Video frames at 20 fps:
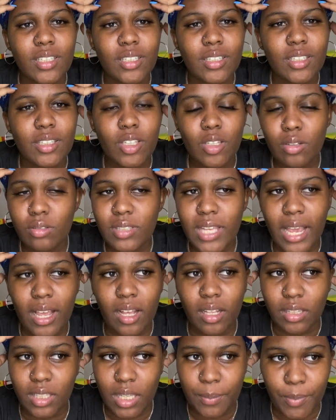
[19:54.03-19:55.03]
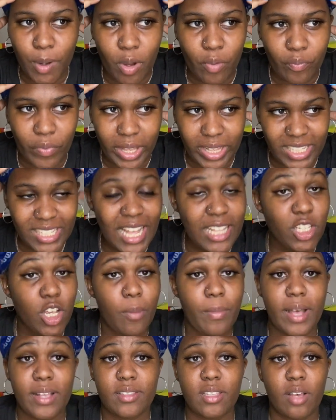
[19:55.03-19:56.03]
You take a leap on faith. Because I told
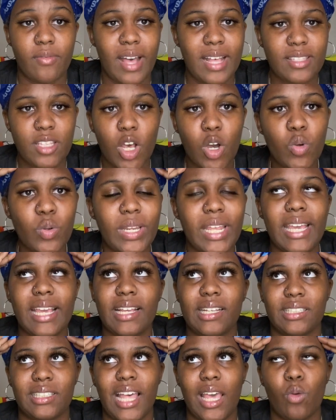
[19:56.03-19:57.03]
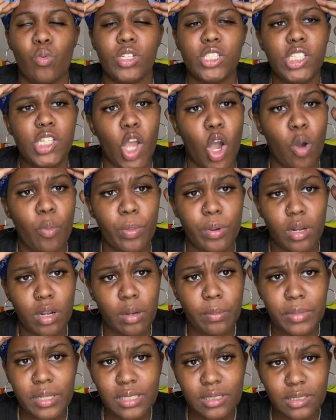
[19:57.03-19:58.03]
myself, I told Dez, like when she opened her
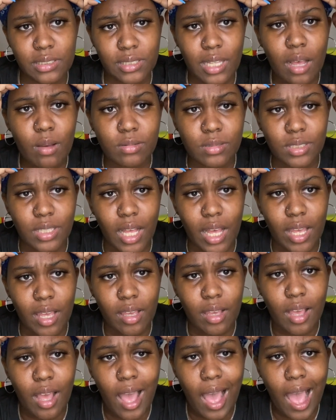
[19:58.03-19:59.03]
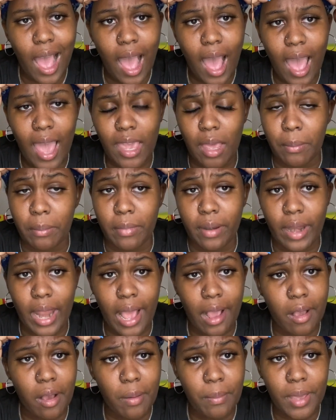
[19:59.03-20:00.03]
business, I was like, I am
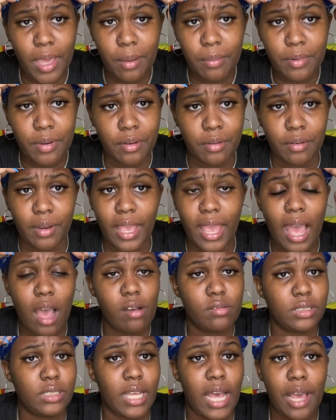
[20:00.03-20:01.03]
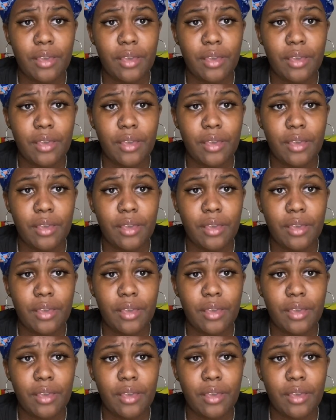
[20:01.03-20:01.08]
not going to be able to do that. I don't see how